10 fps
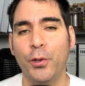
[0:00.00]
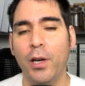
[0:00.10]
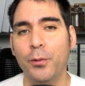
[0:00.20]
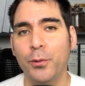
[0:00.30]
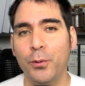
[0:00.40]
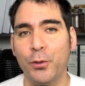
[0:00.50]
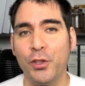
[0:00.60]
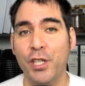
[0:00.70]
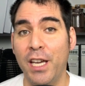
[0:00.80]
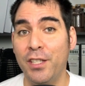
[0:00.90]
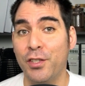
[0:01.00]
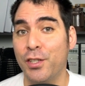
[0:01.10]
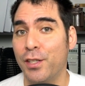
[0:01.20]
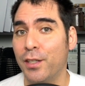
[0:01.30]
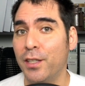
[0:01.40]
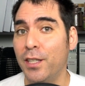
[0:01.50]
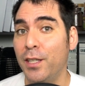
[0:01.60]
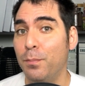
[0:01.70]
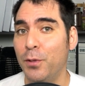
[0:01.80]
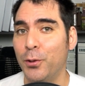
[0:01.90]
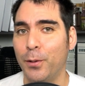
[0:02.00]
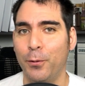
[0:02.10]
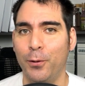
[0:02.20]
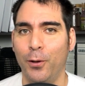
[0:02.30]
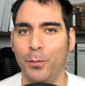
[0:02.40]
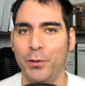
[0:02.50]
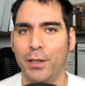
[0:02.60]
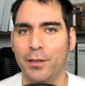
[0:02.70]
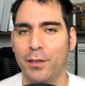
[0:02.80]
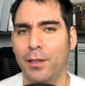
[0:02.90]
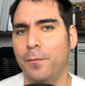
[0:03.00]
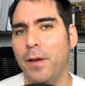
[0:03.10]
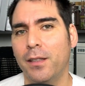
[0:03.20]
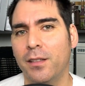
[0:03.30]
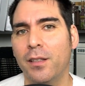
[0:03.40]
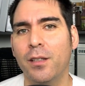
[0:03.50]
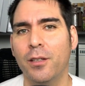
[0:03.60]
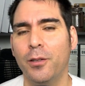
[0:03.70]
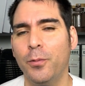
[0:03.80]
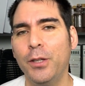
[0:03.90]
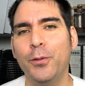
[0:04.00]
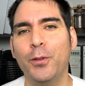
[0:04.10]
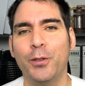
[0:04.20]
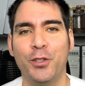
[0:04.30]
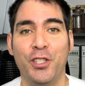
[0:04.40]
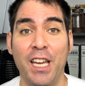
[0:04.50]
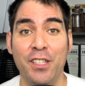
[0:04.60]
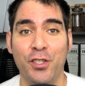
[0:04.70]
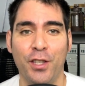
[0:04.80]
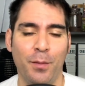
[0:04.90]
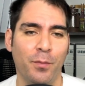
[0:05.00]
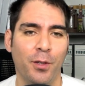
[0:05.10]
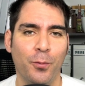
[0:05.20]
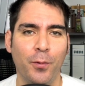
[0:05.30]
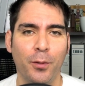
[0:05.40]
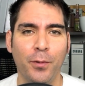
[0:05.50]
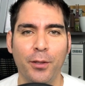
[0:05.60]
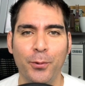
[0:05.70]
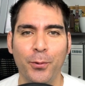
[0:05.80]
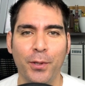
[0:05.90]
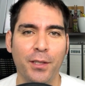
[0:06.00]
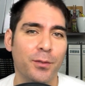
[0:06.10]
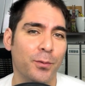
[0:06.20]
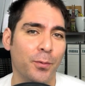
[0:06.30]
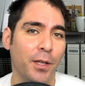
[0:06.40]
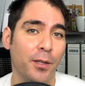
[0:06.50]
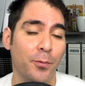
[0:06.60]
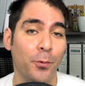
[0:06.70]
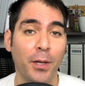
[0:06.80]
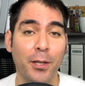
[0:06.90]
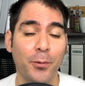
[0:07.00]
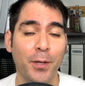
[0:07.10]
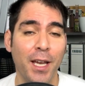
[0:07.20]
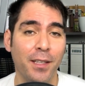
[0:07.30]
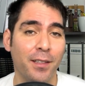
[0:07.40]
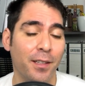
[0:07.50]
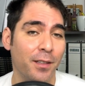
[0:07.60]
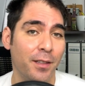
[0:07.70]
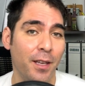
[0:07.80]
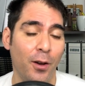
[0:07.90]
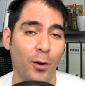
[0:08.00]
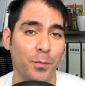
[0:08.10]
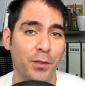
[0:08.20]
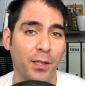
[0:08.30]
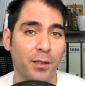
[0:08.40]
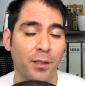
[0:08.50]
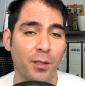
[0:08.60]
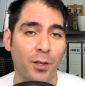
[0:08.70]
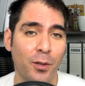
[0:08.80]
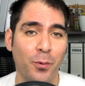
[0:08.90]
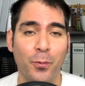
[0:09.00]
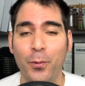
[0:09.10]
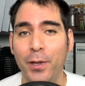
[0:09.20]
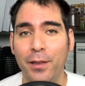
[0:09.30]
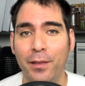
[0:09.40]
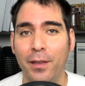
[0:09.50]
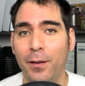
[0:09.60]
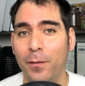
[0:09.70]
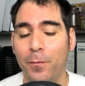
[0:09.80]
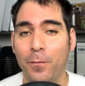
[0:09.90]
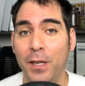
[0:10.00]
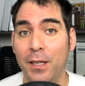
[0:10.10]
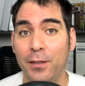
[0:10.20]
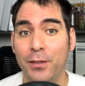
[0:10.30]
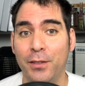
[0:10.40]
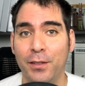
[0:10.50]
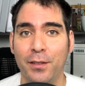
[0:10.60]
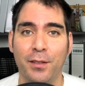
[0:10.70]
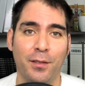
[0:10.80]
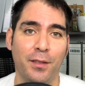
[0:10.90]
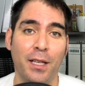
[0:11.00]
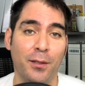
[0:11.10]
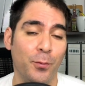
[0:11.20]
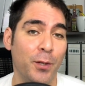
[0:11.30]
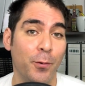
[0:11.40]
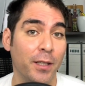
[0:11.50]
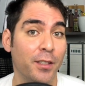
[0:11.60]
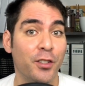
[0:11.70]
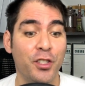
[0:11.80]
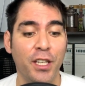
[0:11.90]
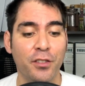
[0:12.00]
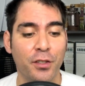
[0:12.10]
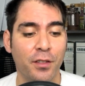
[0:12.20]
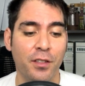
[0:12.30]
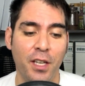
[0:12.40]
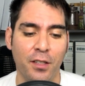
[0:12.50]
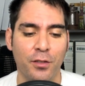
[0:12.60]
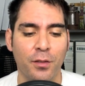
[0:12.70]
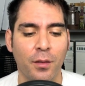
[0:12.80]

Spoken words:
how to change immutable objects. In fact, we do not change them. What we do is we recreate the object with the fields that we wanted changed.